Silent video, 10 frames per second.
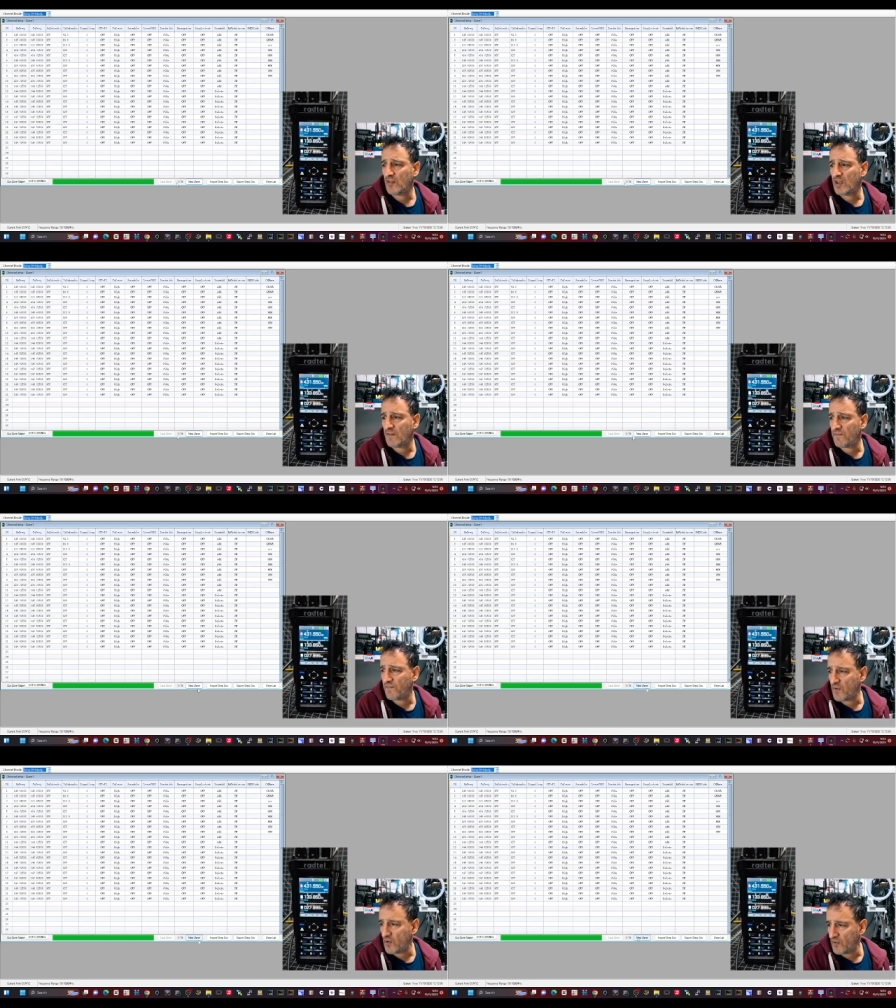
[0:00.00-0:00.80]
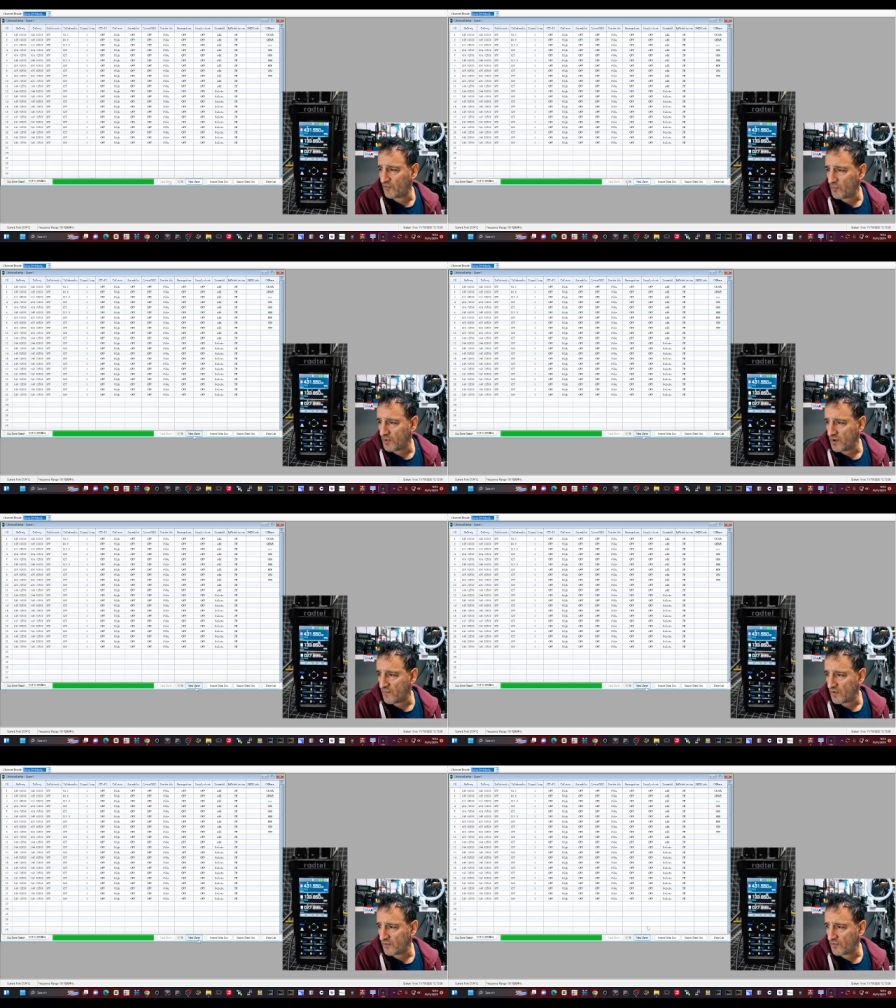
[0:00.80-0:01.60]
the first one here.
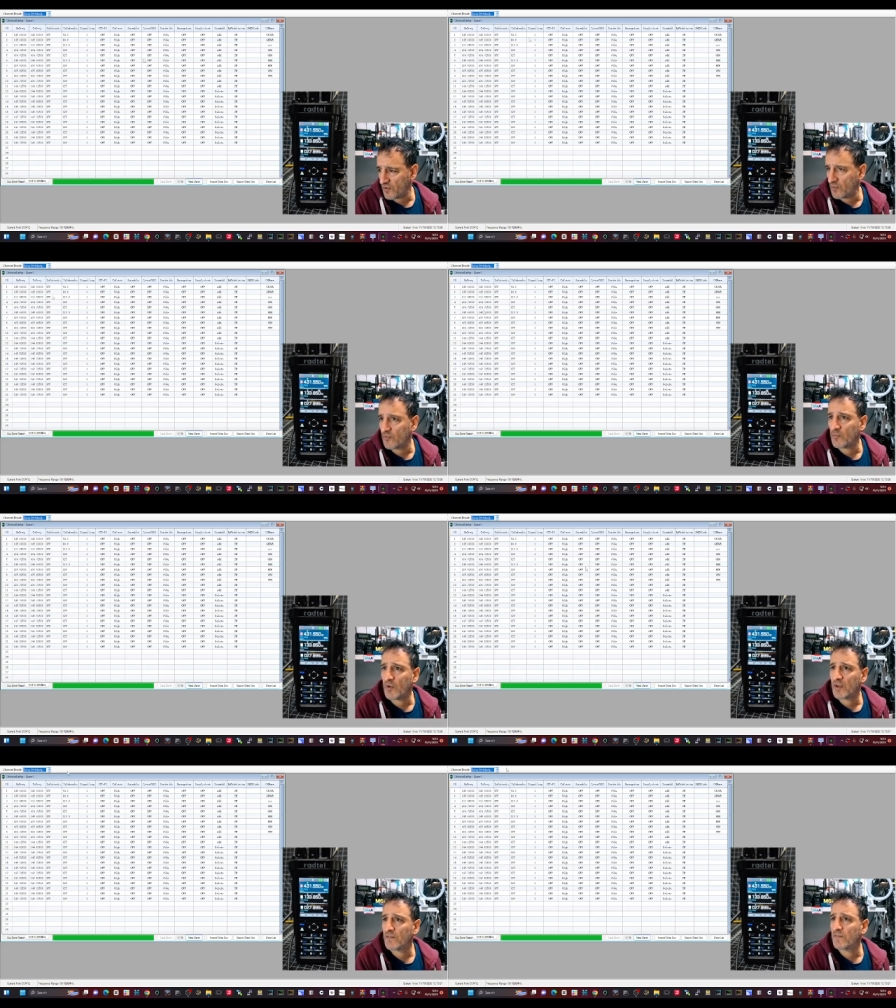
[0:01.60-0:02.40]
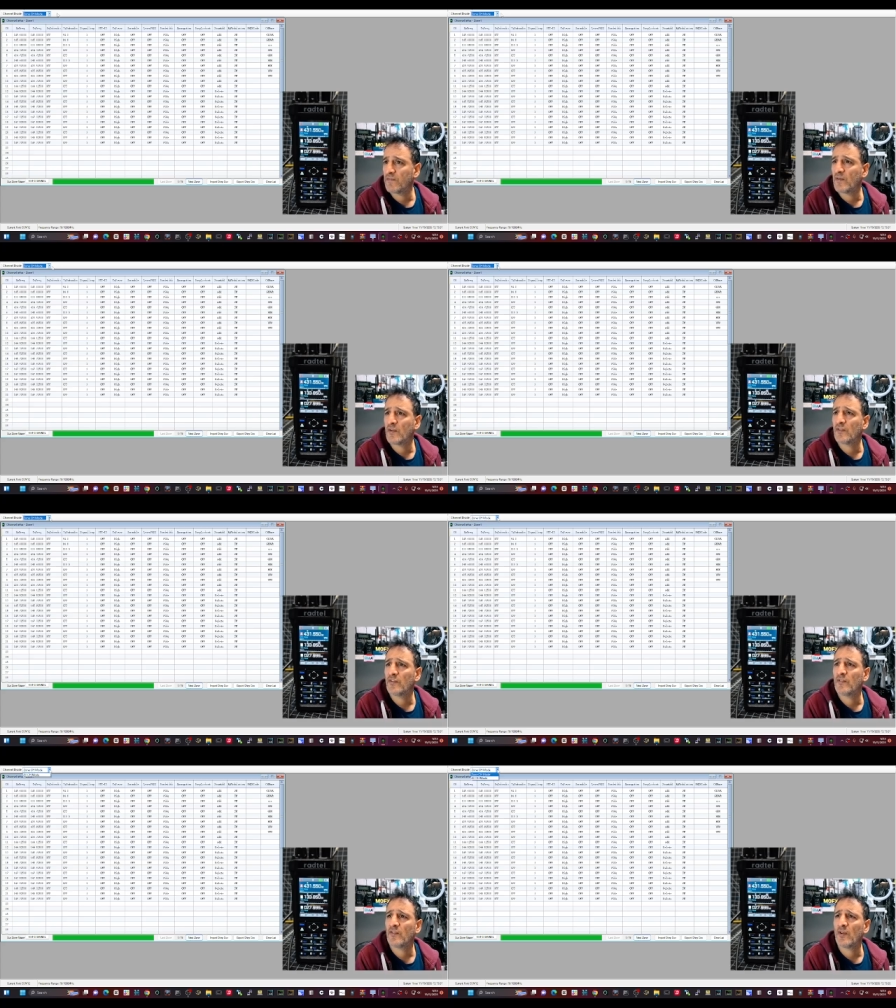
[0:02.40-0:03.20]
If I just go to my
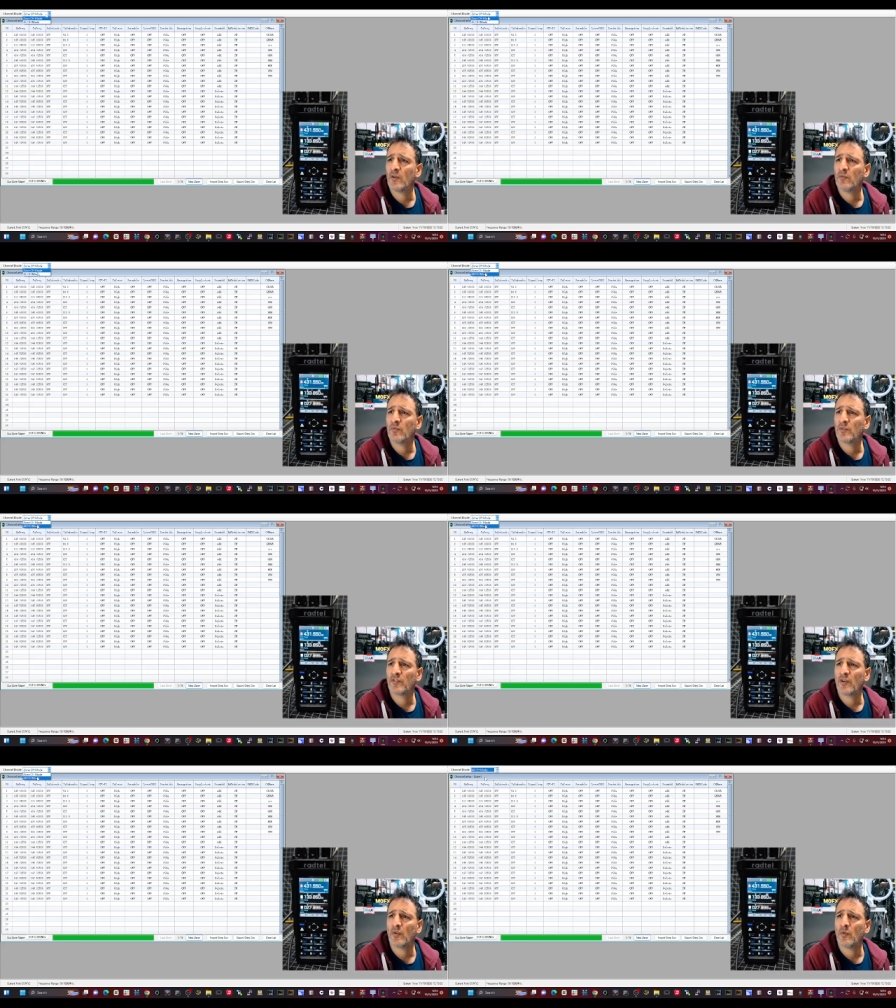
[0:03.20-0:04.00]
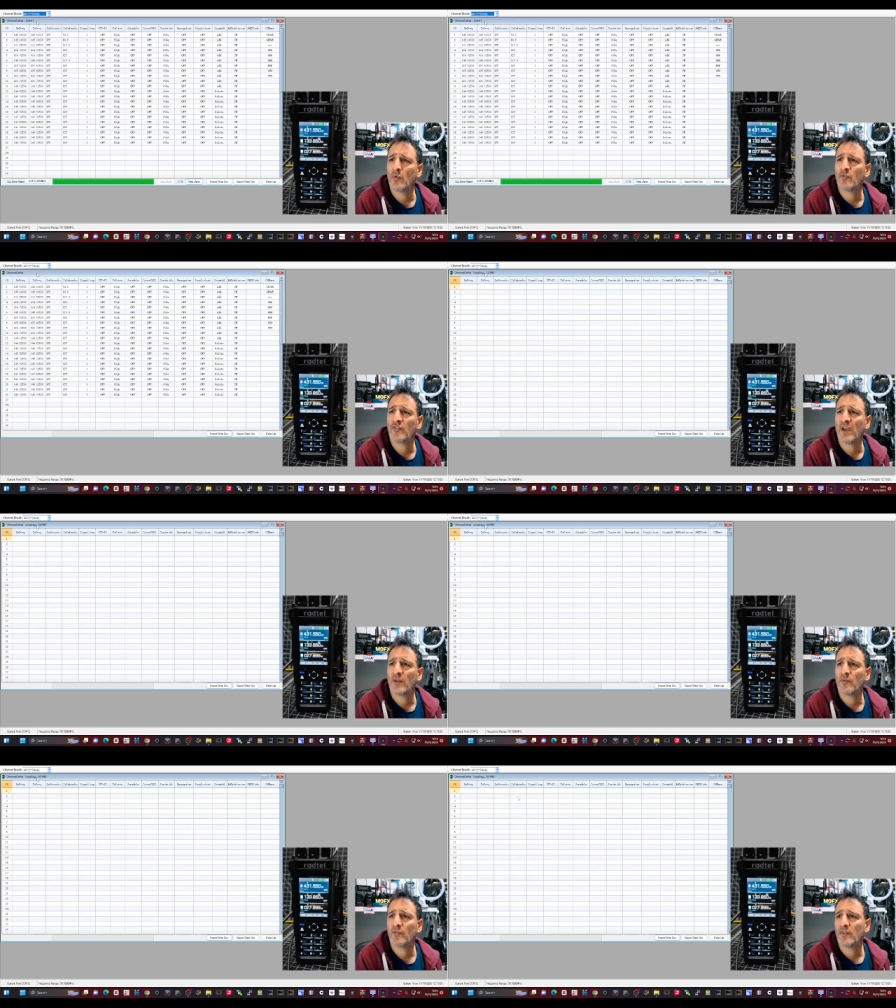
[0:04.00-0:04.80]
first zone, we just go to all
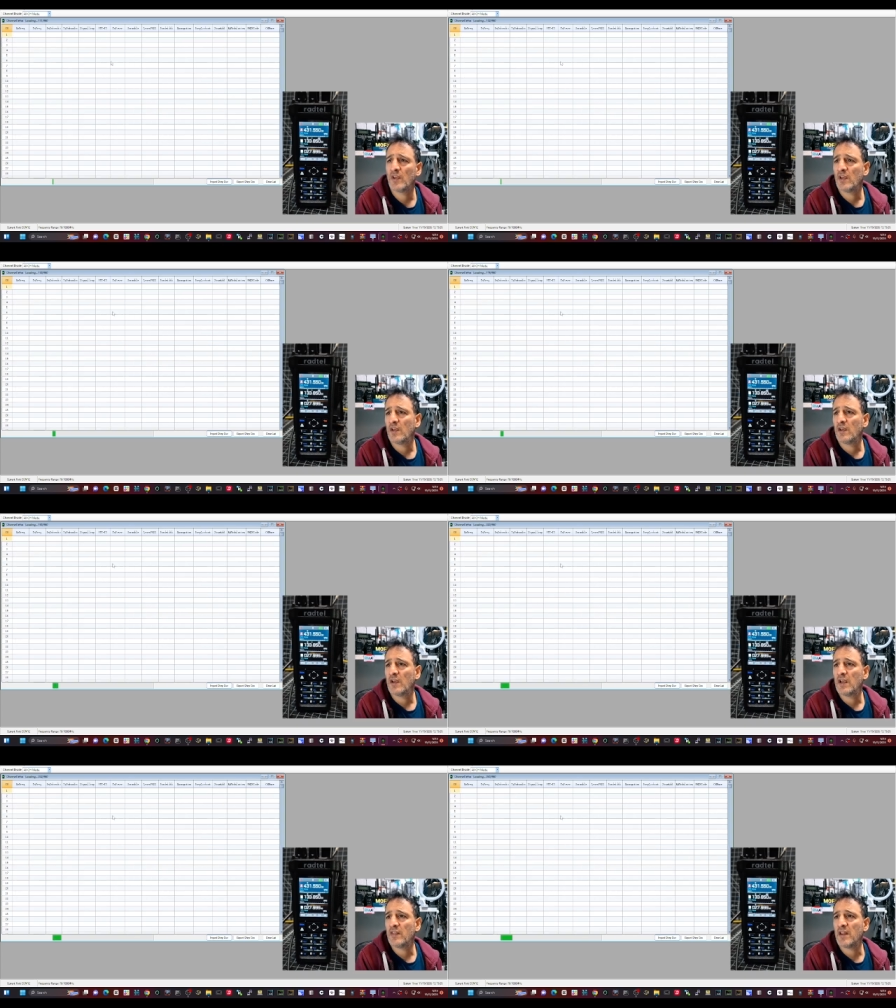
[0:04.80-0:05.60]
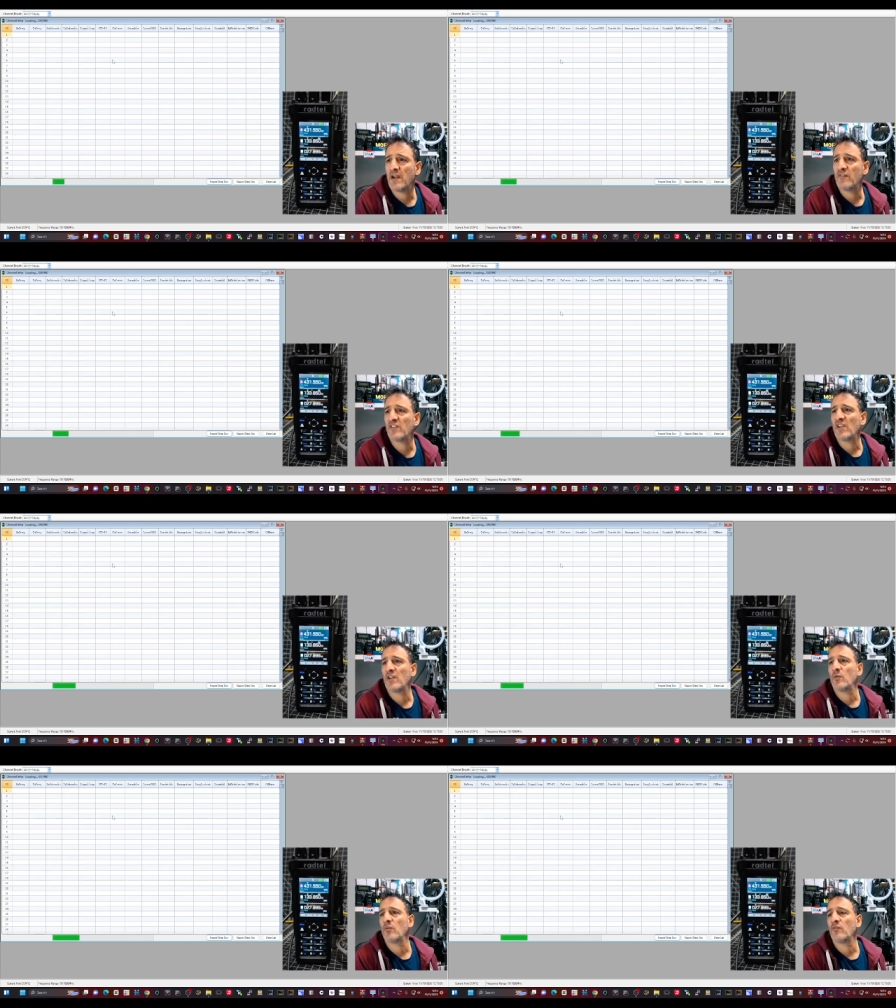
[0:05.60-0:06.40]
channels, and then every
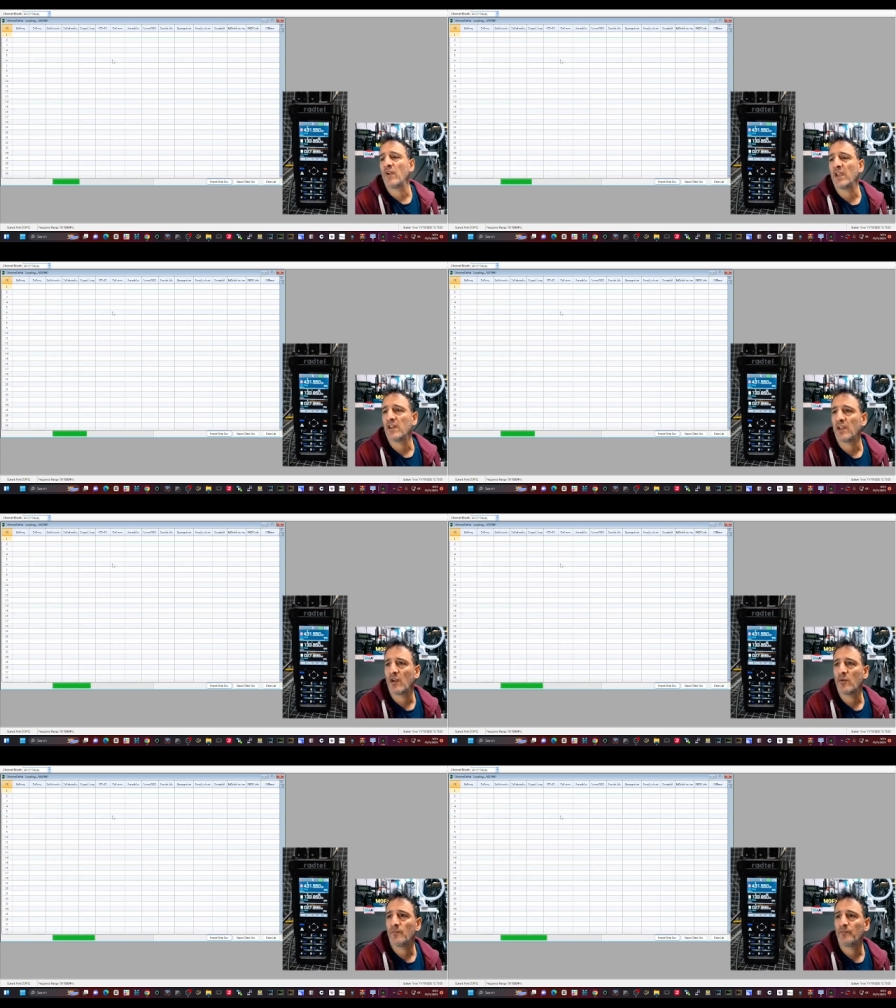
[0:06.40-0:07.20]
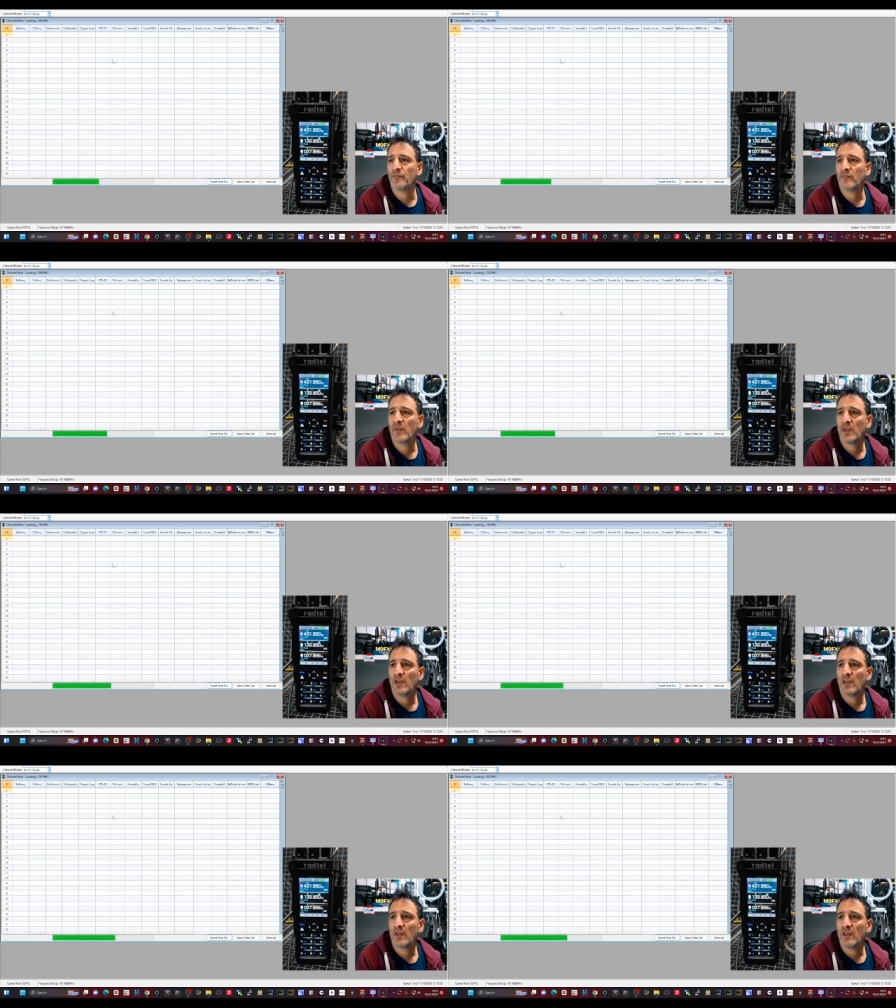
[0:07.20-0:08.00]
channel on the radio
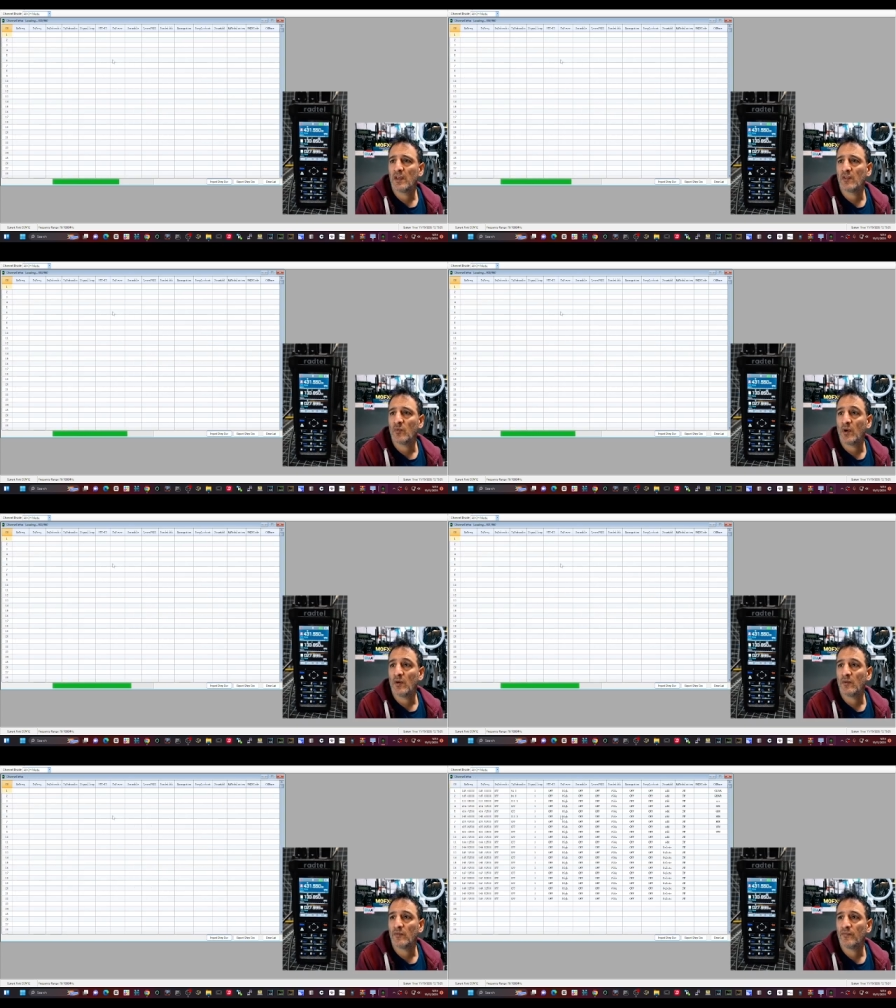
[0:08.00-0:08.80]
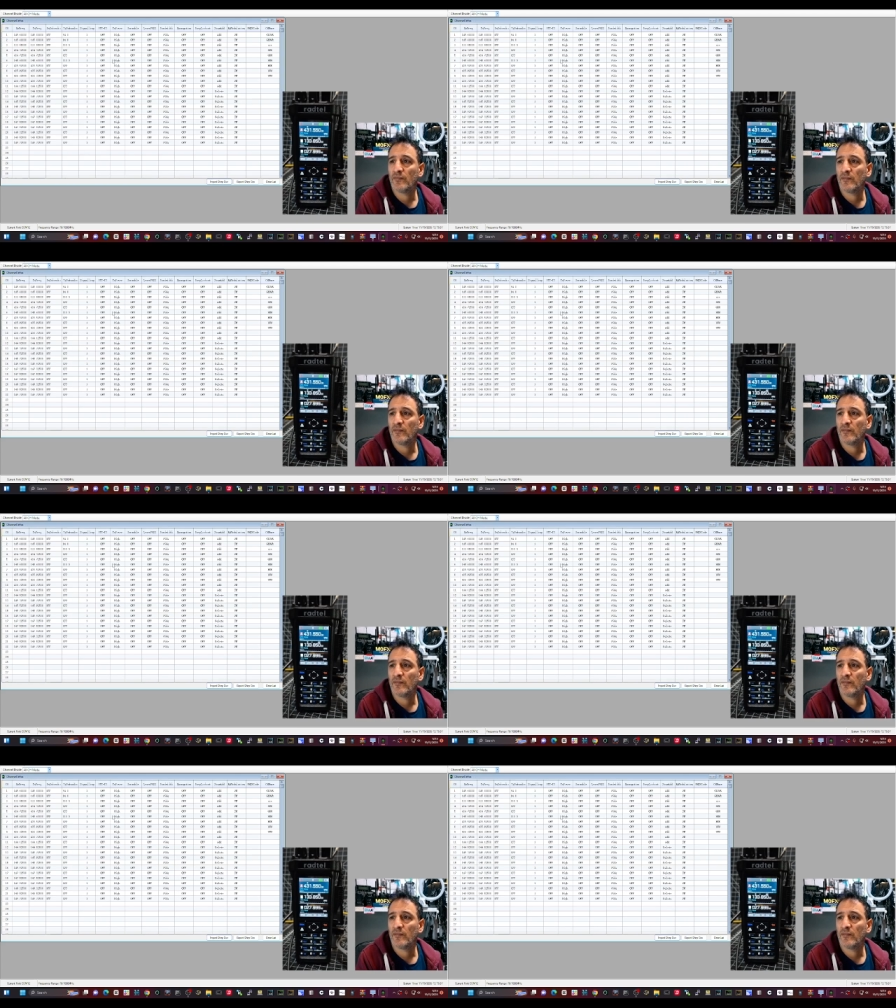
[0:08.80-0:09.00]
is well.